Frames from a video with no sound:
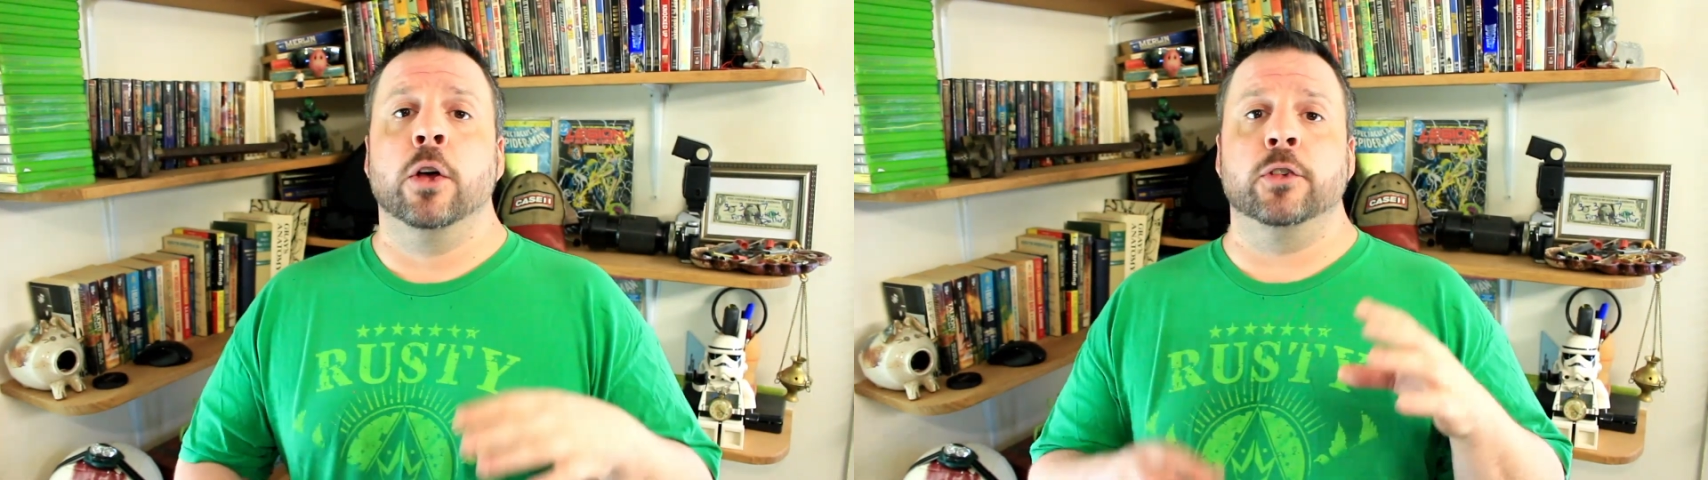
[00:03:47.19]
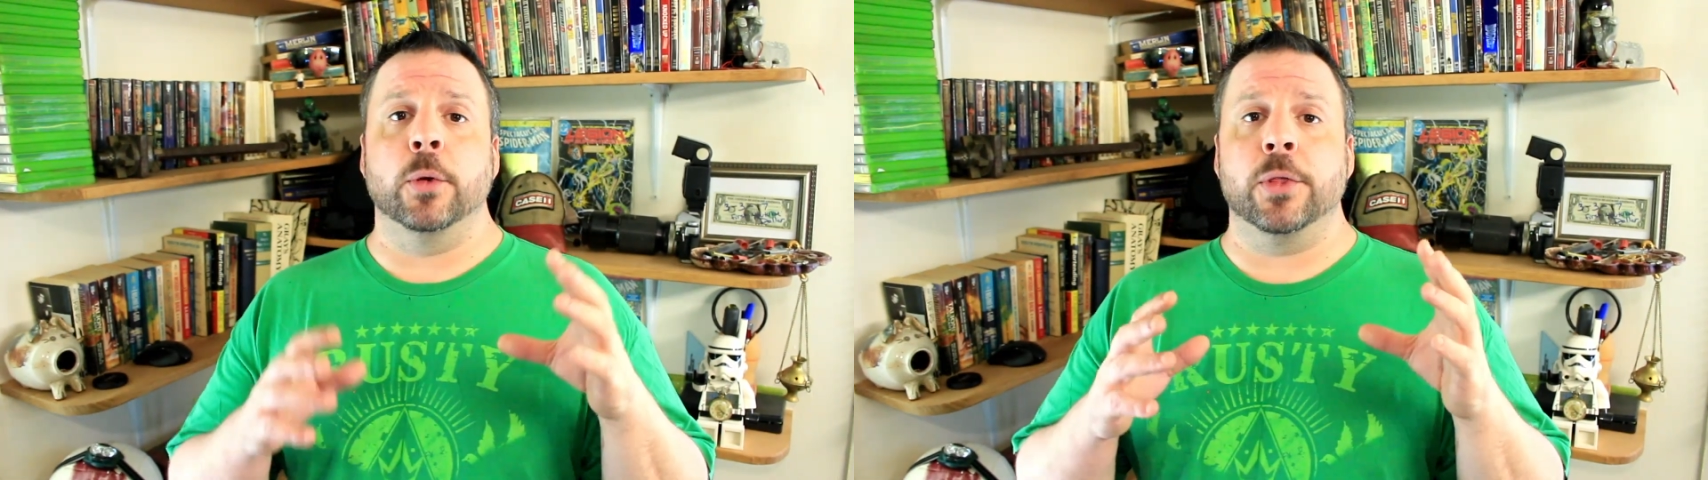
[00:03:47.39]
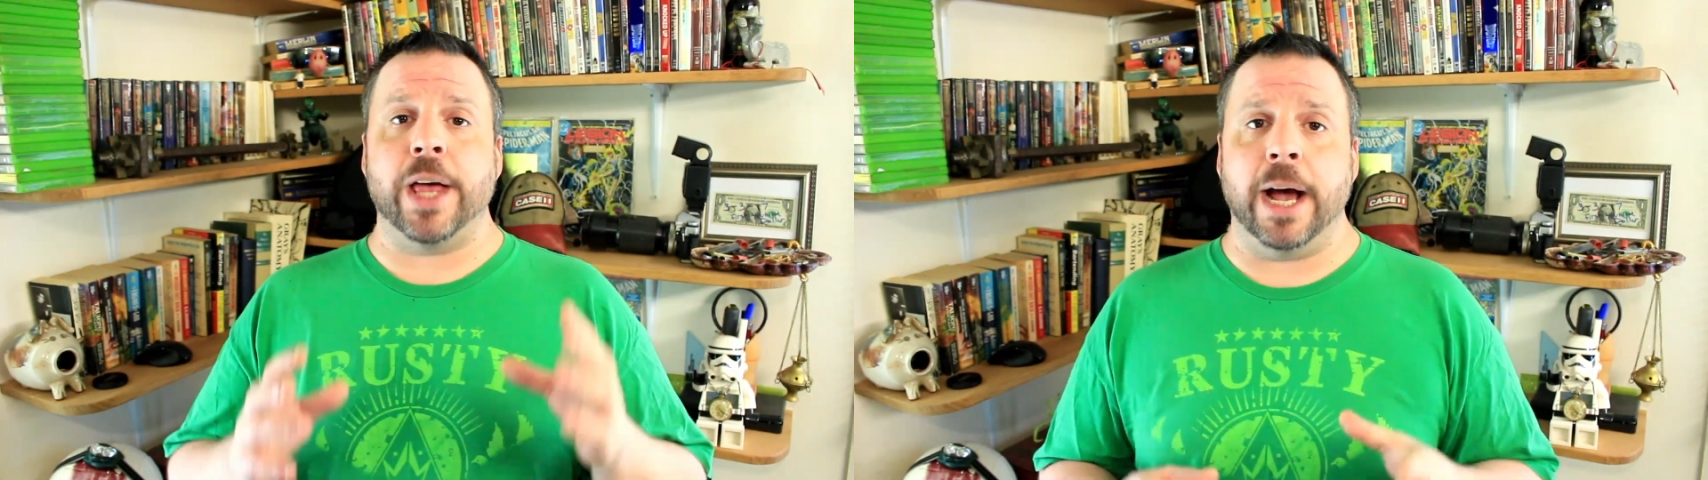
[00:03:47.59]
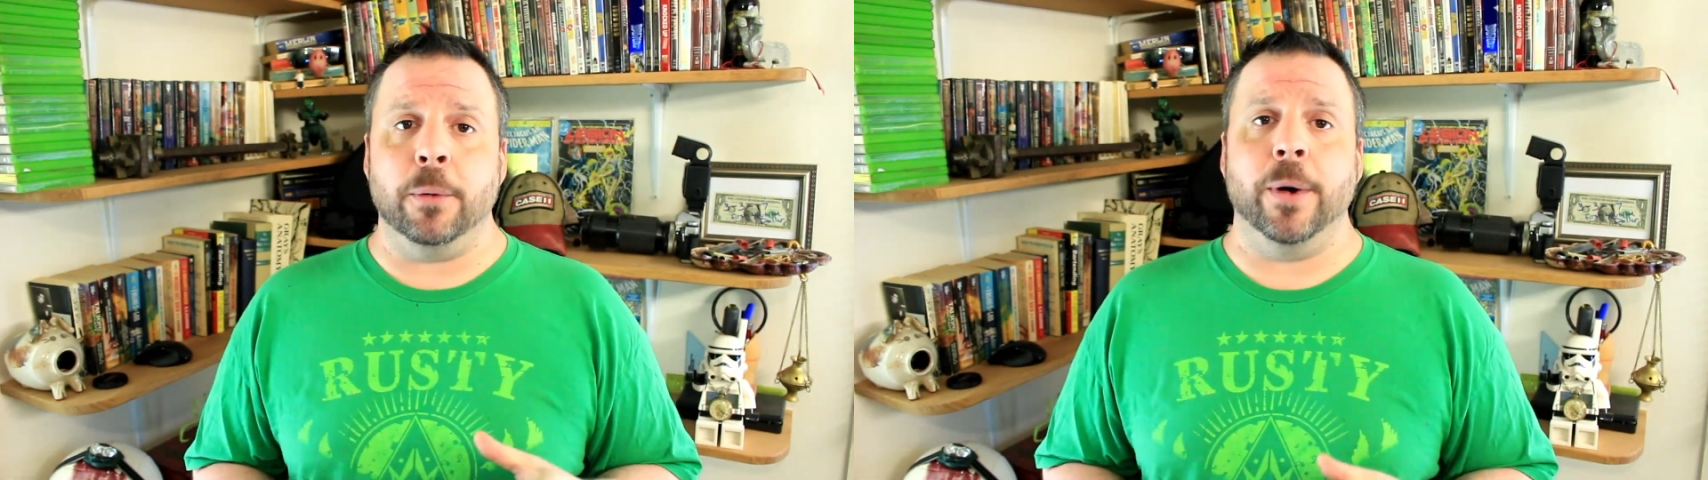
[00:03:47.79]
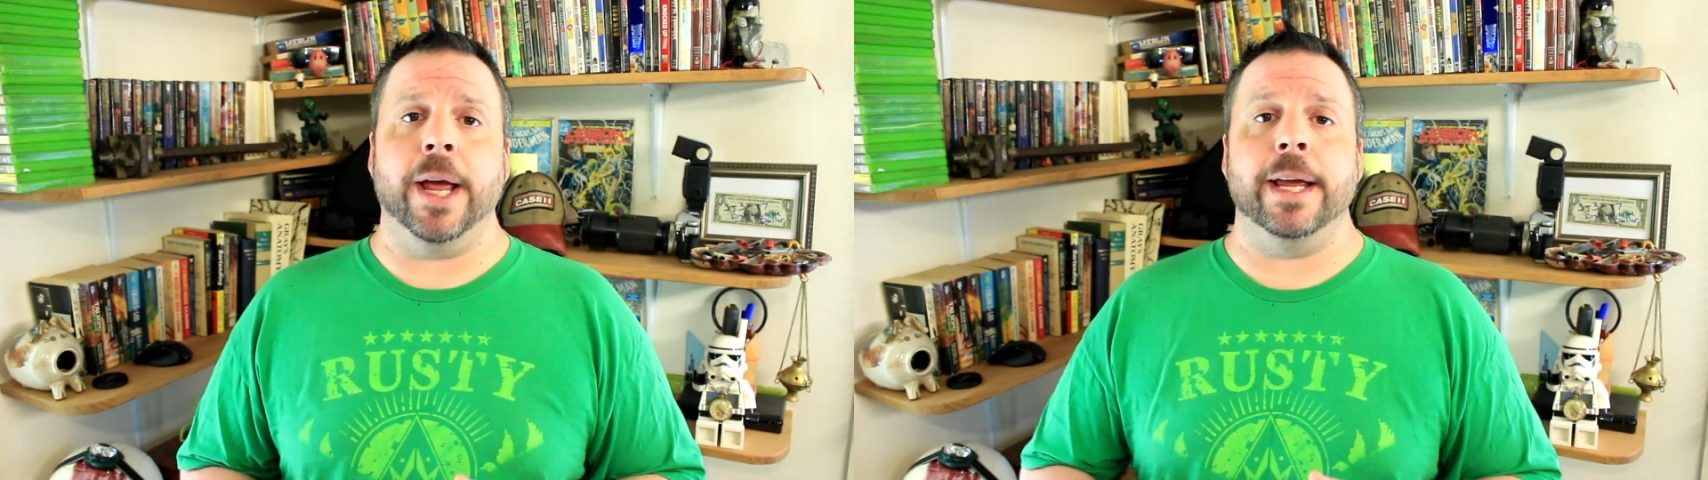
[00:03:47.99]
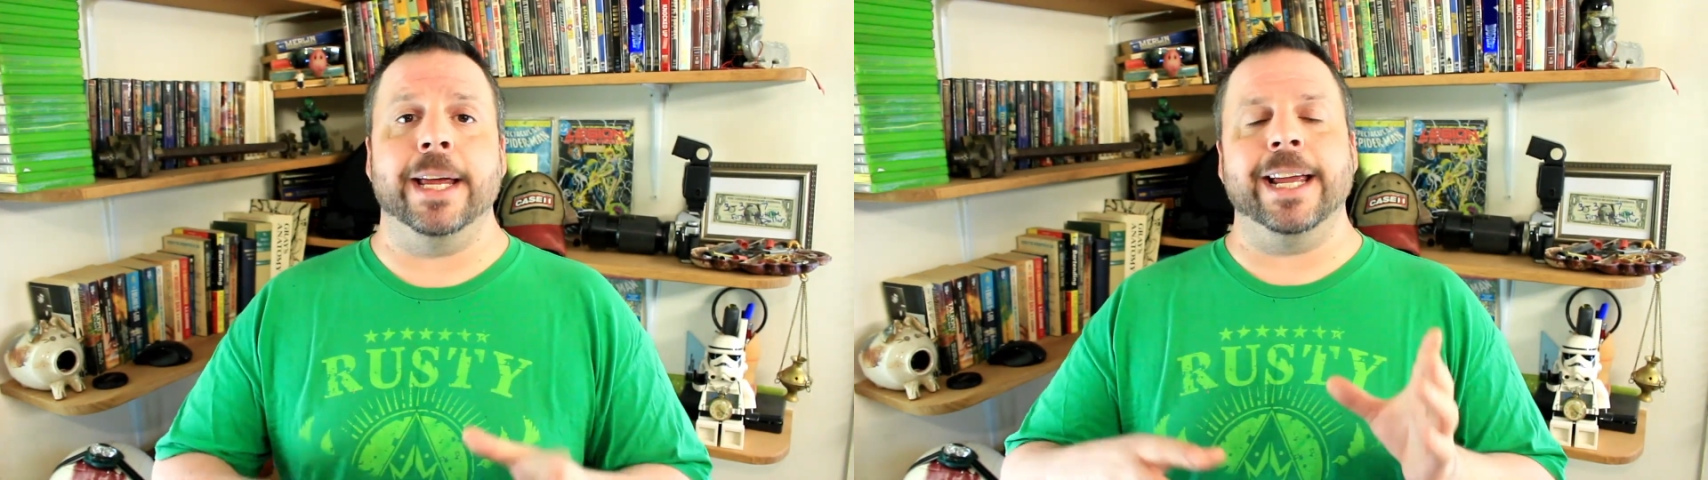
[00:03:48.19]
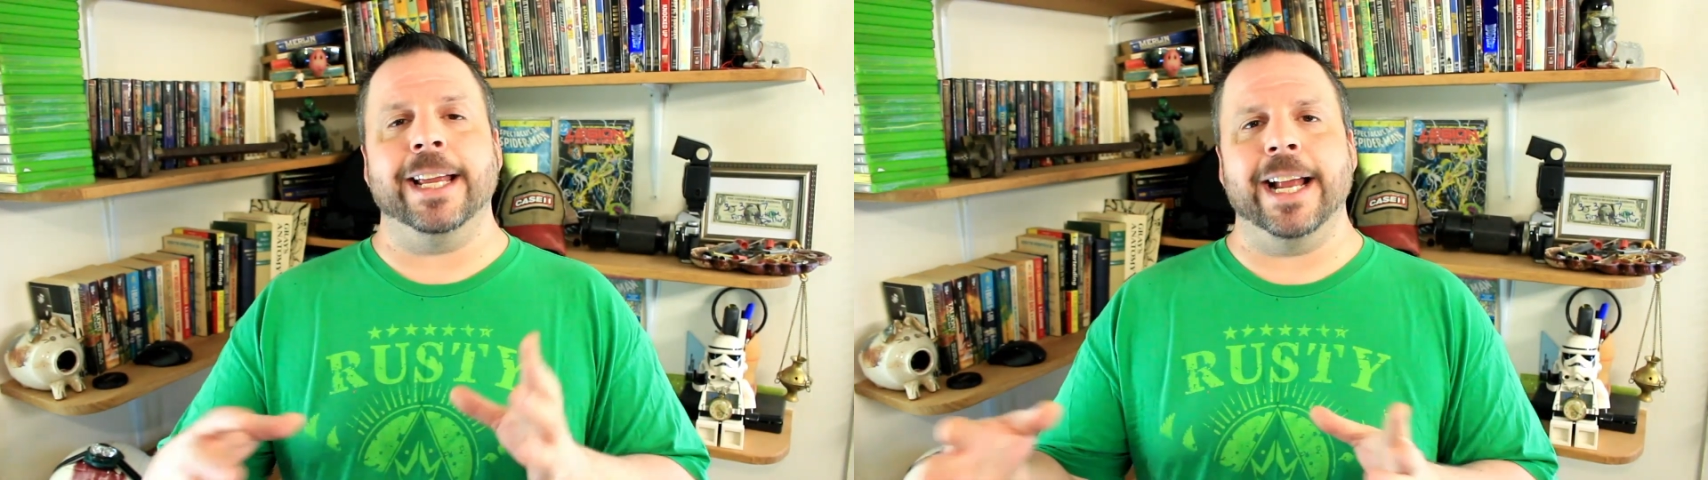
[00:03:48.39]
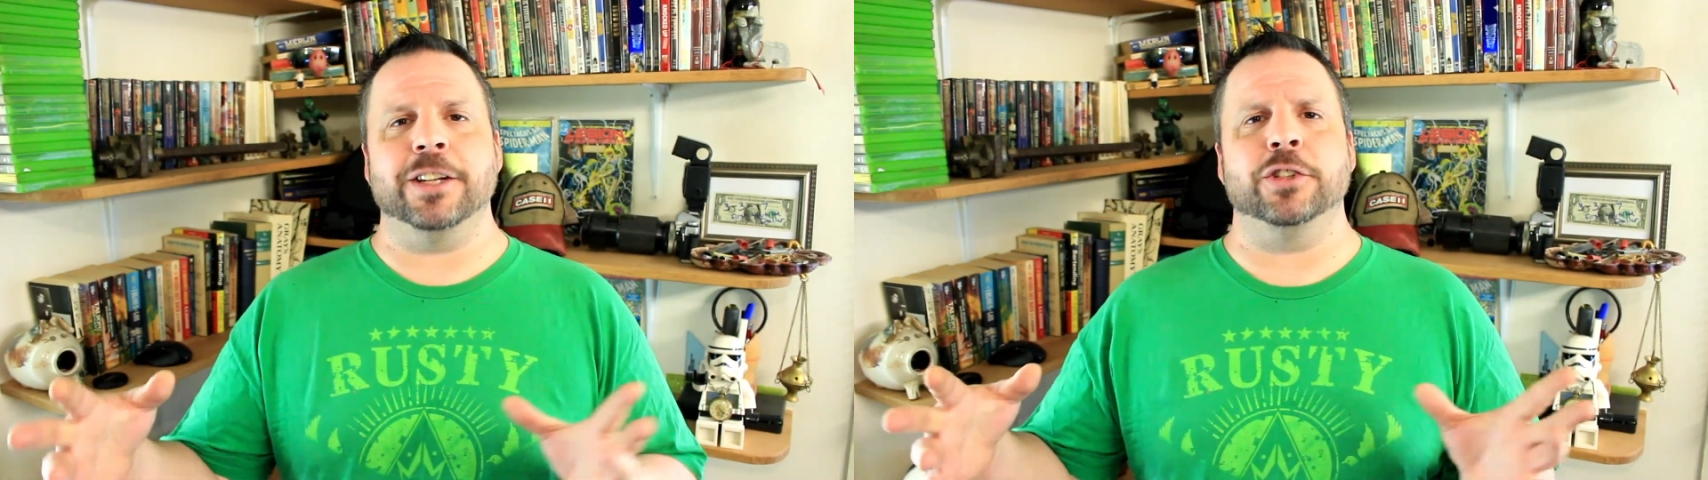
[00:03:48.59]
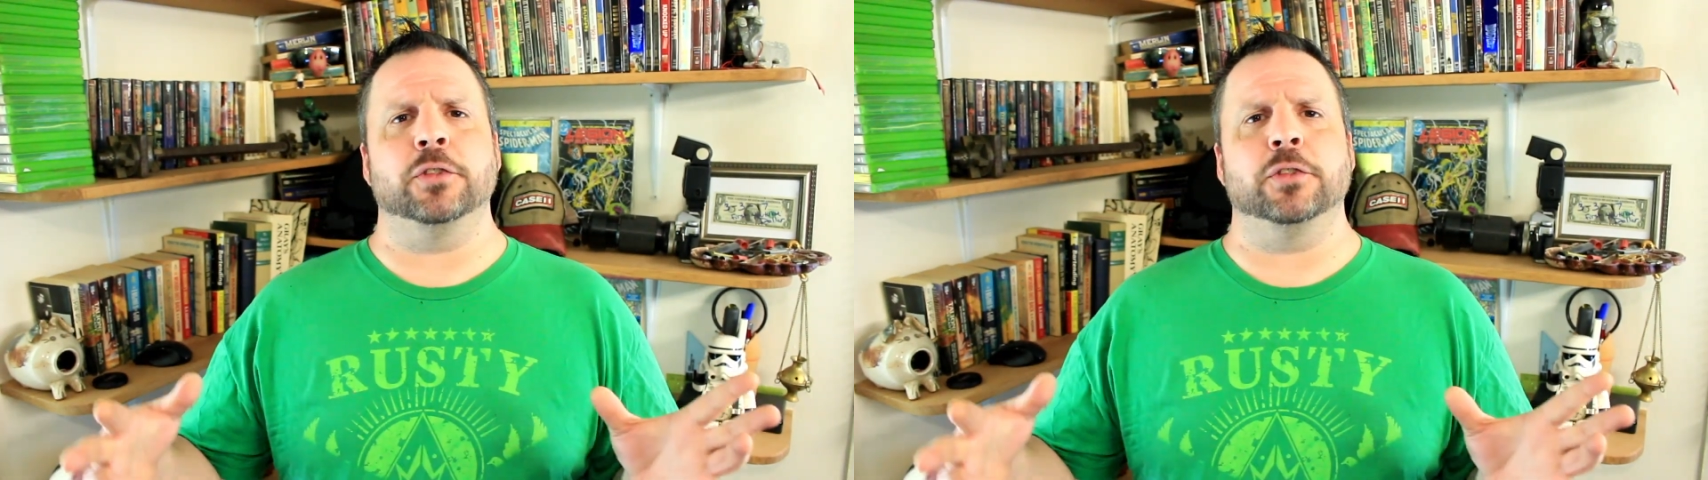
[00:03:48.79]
So that way it can actually